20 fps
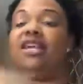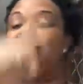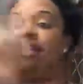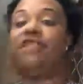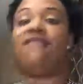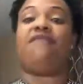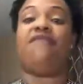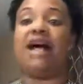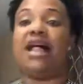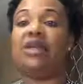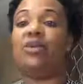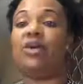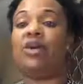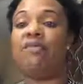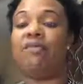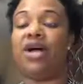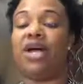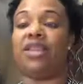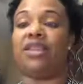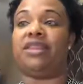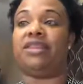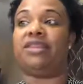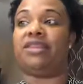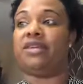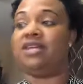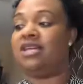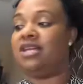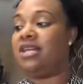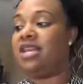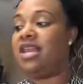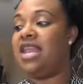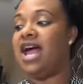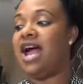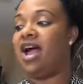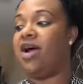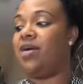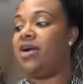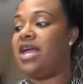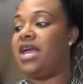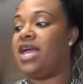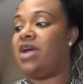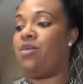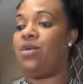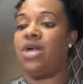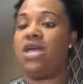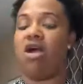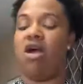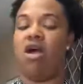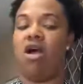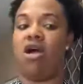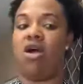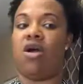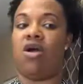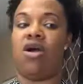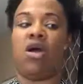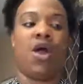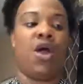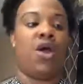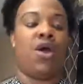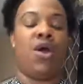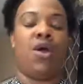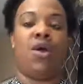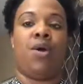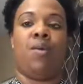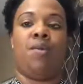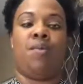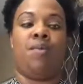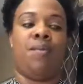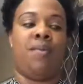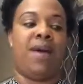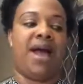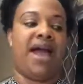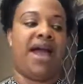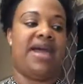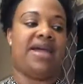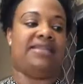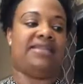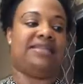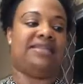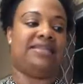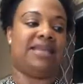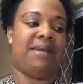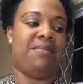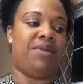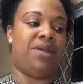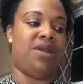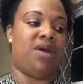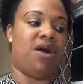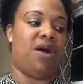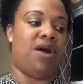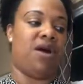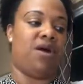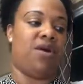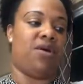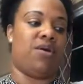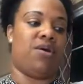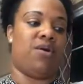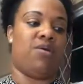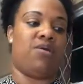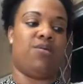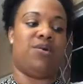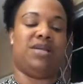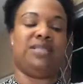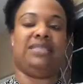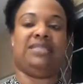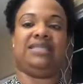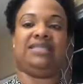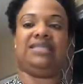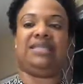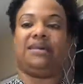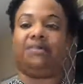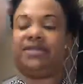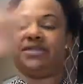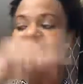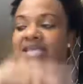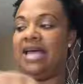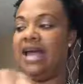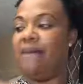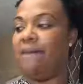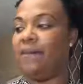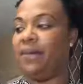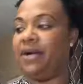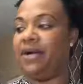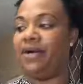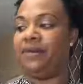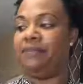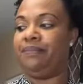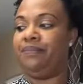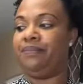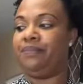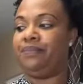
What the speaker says: the following month. Now, here we are. My seminar was September,